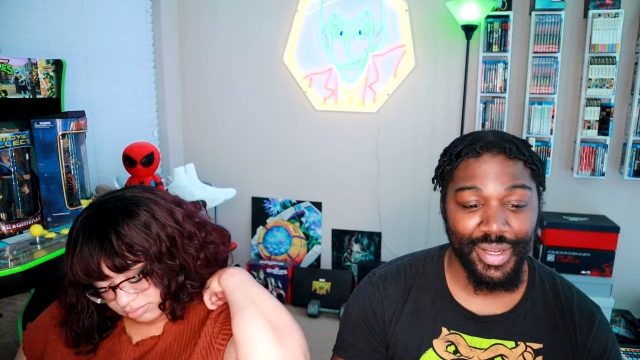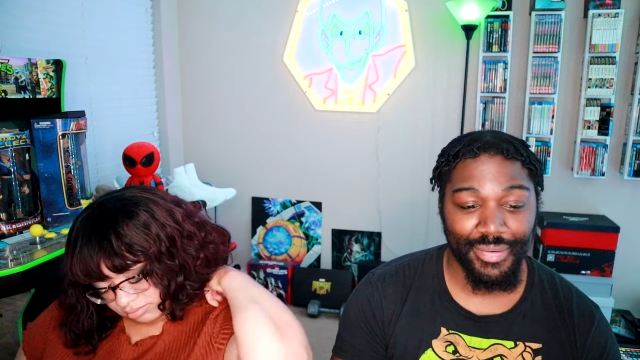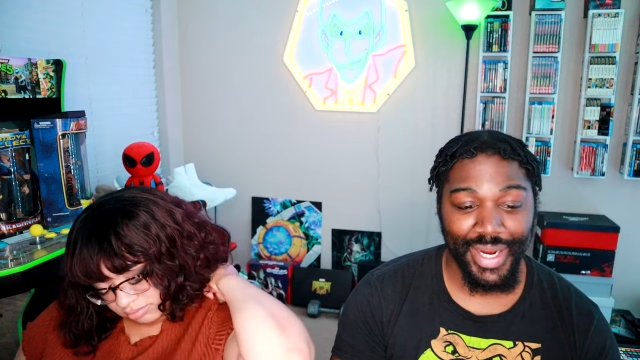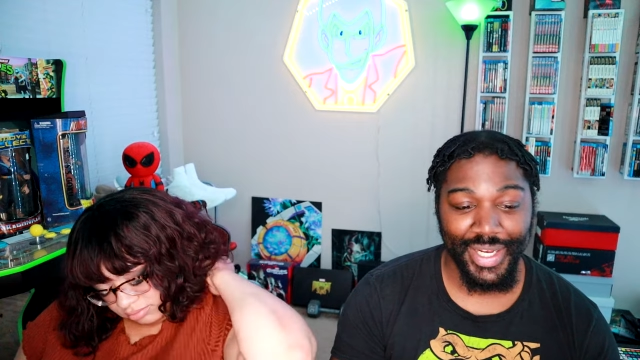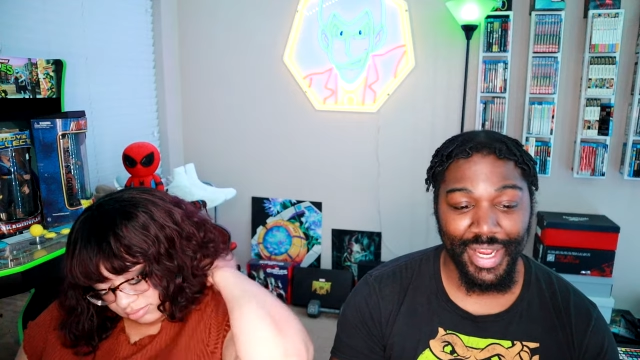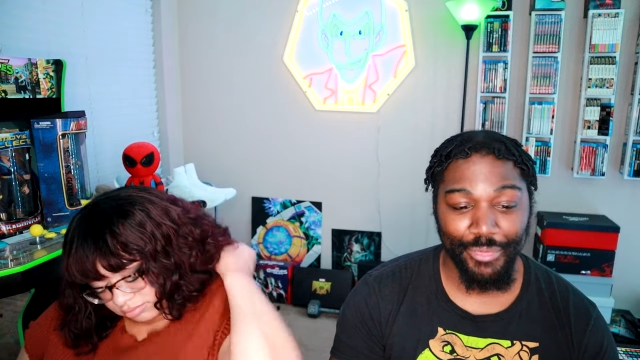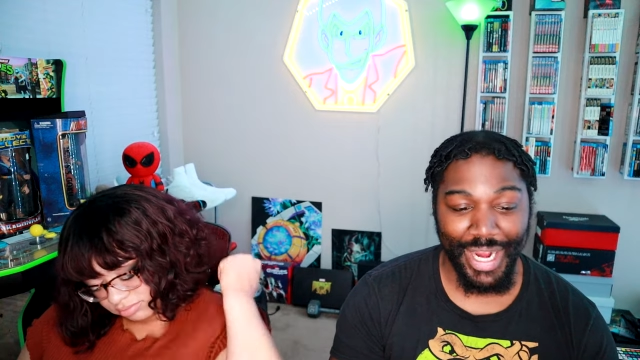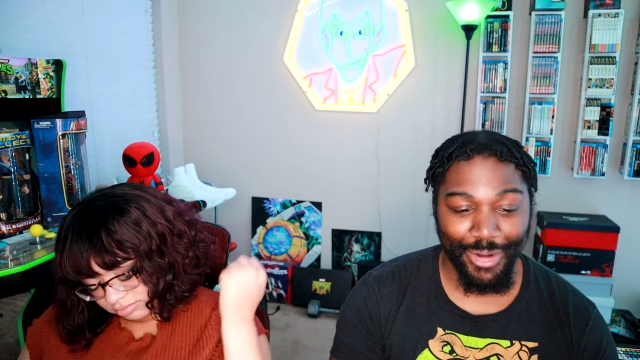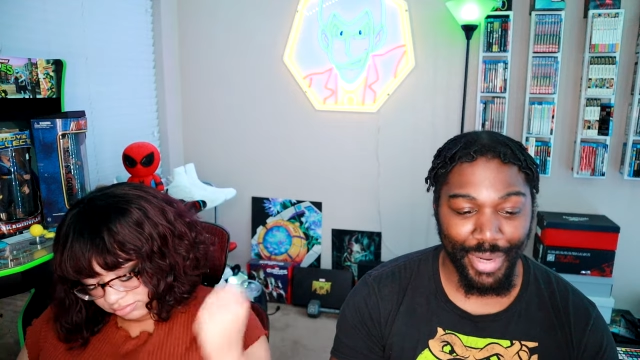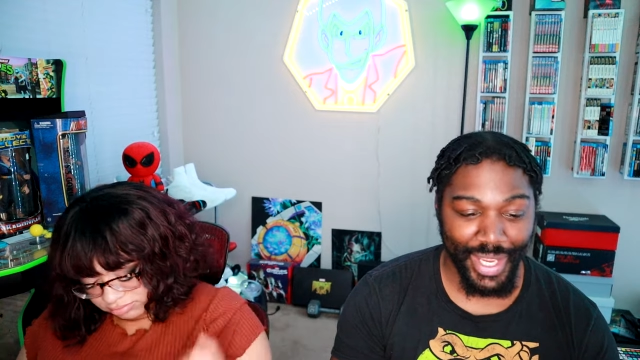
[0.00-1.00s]
Speaker 1: here, right there,
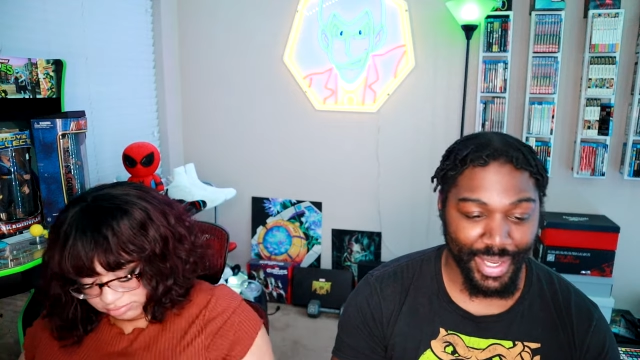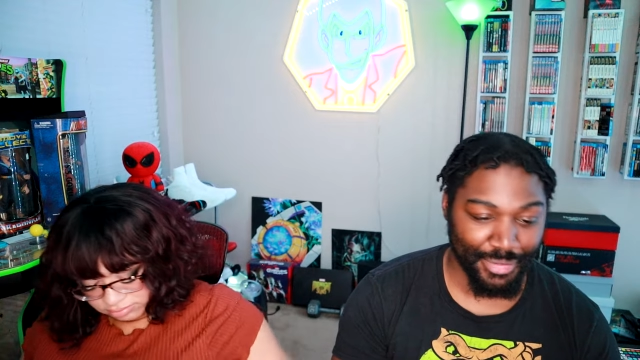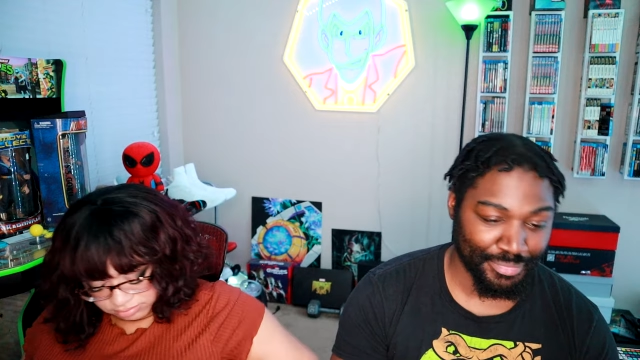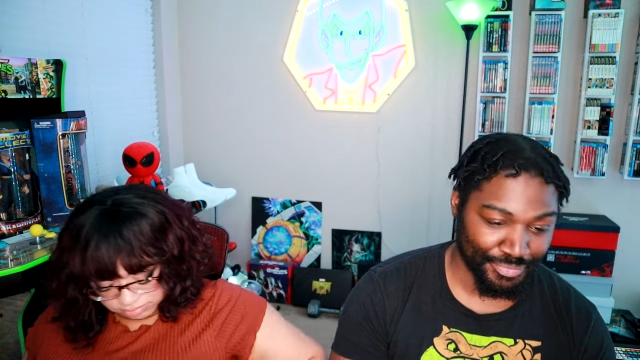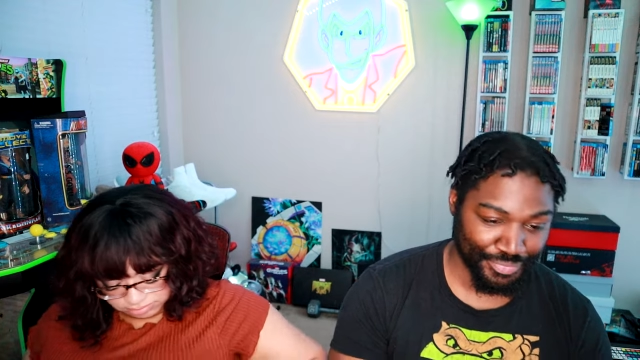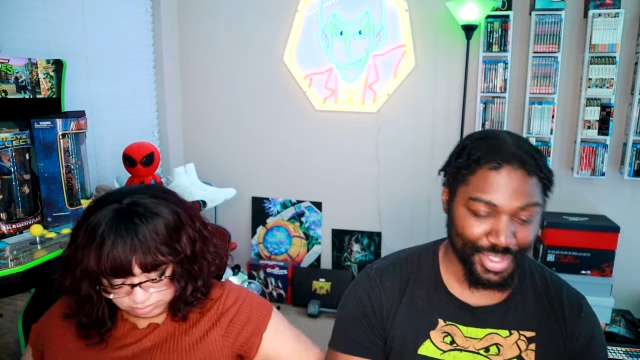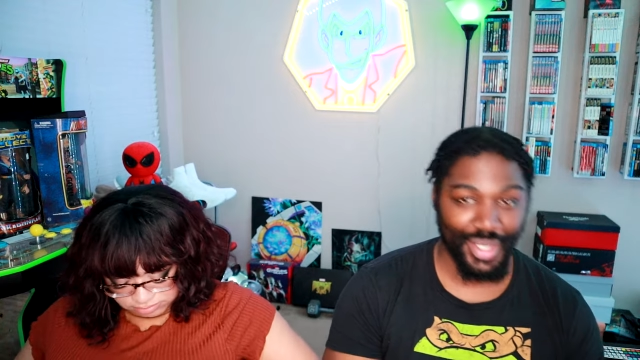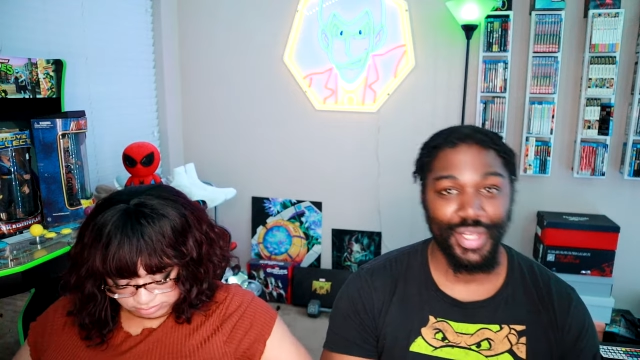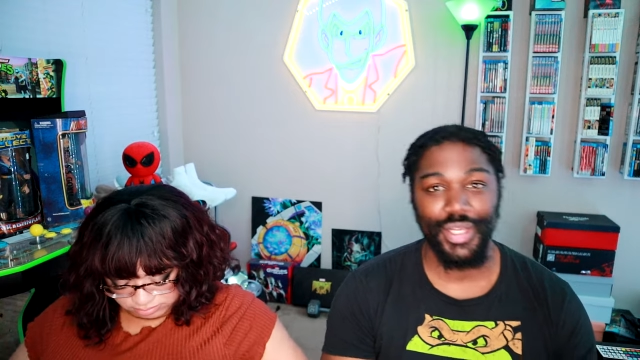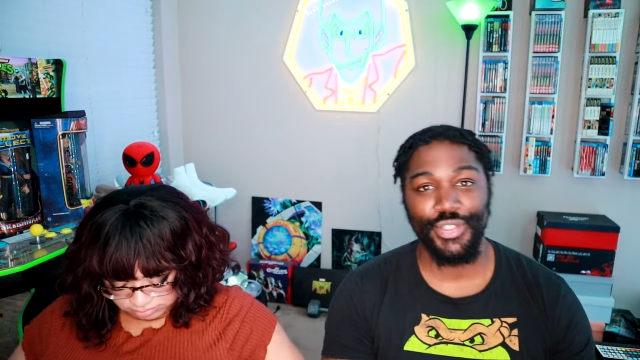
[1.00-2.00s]
right quick.
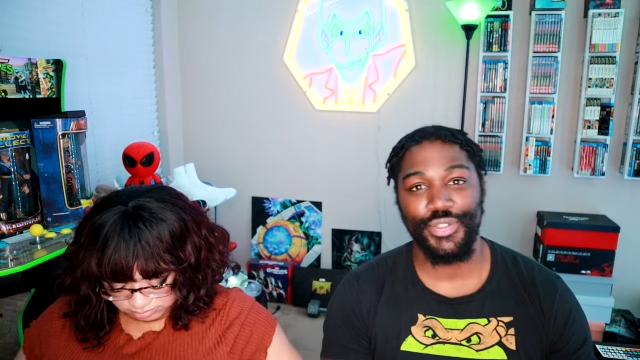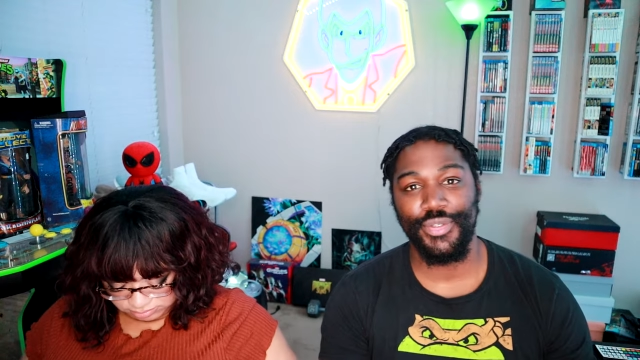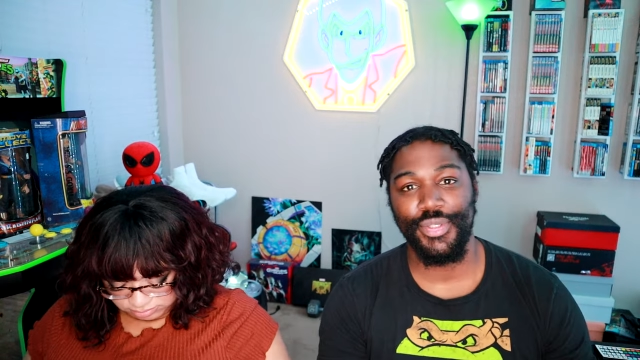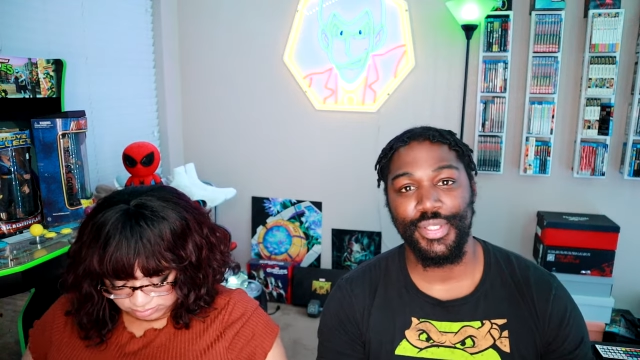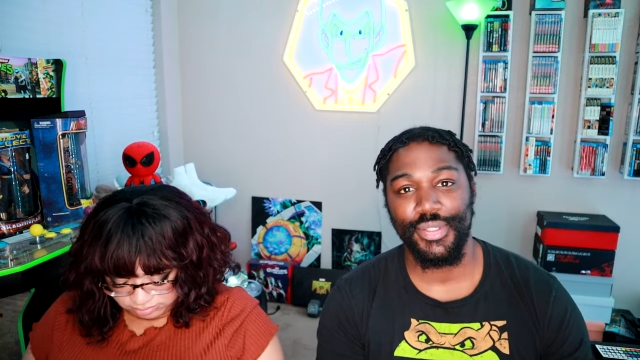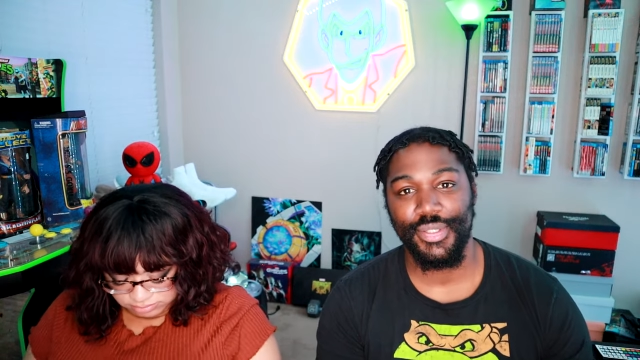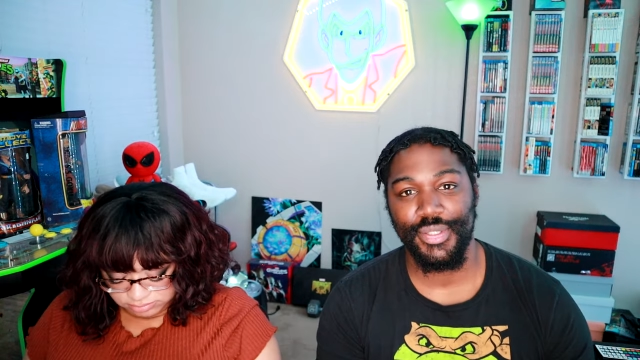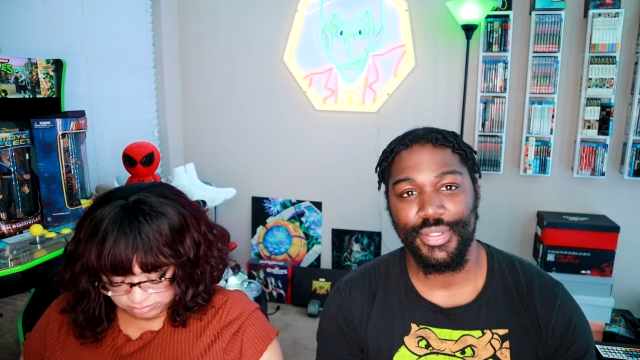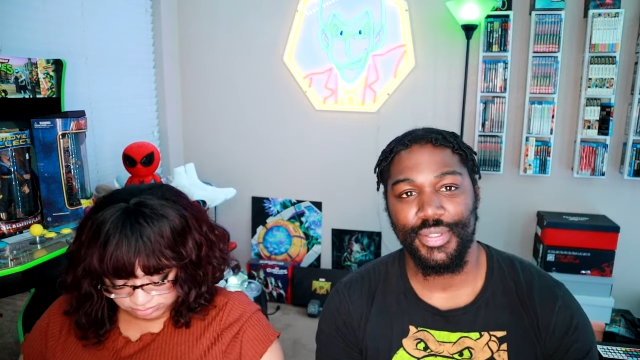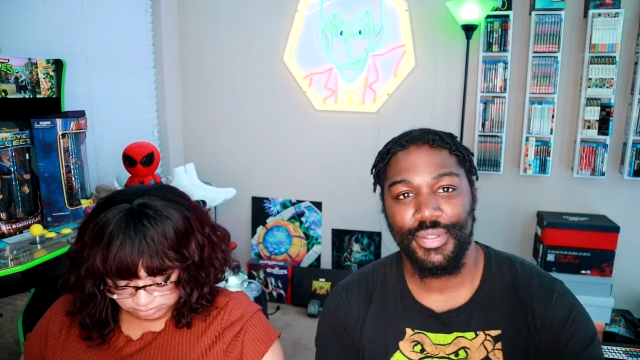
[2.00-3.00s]
Let's do
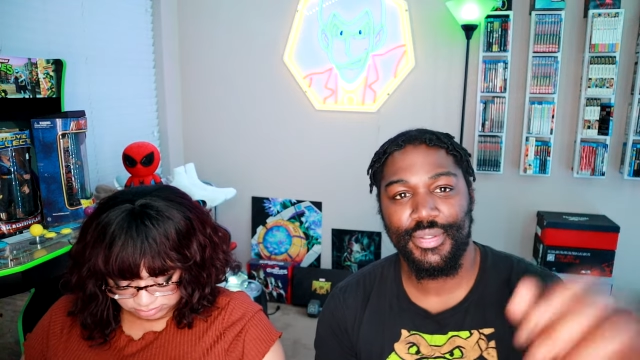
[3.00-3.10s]
this.